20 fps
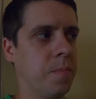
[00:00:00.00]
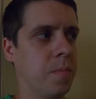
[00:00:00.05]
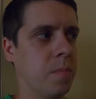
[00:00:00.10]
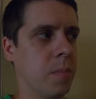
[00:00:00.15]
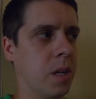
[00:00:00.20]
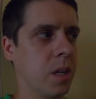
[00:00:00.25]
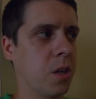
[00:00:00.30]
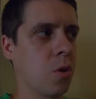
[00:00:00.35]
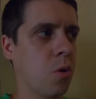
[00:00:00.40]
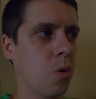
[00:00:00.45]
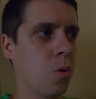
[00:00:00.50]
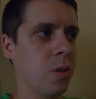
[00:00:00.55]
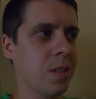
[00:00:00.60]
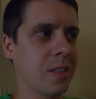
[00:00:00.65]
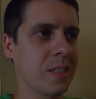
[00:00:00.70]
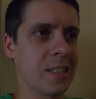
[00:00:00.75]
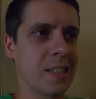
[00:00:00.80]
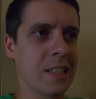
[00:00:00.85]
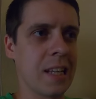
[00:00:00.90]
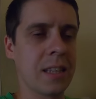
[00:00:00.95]
my goal
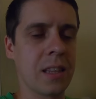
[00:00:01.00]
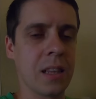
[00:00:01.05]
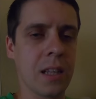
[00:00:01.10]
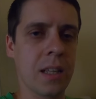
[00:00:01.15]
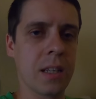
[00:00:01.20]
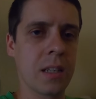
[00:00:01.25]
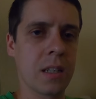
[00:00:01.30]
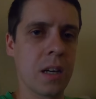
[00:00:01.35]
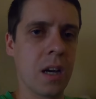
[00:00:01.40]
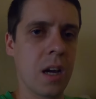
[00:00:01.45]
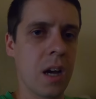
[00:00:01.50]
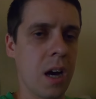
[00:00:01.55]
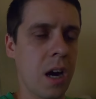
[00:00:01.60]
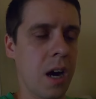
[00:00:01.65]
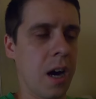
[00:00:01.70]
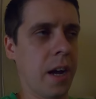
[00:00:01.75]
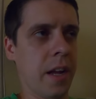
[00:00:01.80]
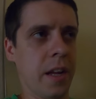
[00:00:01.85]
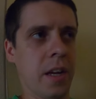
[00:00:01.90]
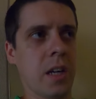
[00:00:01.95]
it's not like
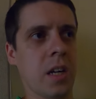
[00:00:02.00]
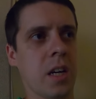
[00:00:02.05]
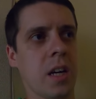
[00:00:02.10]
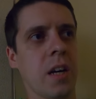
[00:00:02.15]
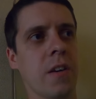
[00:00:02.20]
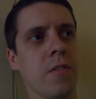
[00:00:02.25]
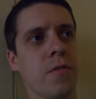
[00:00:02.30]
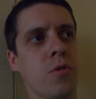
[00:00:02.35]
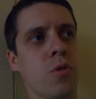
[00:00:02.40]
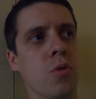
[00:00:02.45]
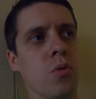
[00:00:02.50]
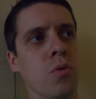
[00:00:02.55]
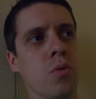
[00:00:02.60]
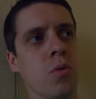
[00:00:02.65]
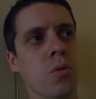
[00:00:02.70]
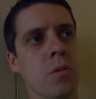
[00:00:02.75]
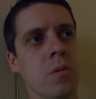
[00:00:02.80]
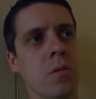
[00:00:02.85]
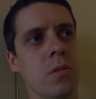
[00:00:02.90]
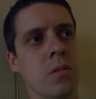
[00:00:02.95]
I have
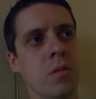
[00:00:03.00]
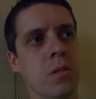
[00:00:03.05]
to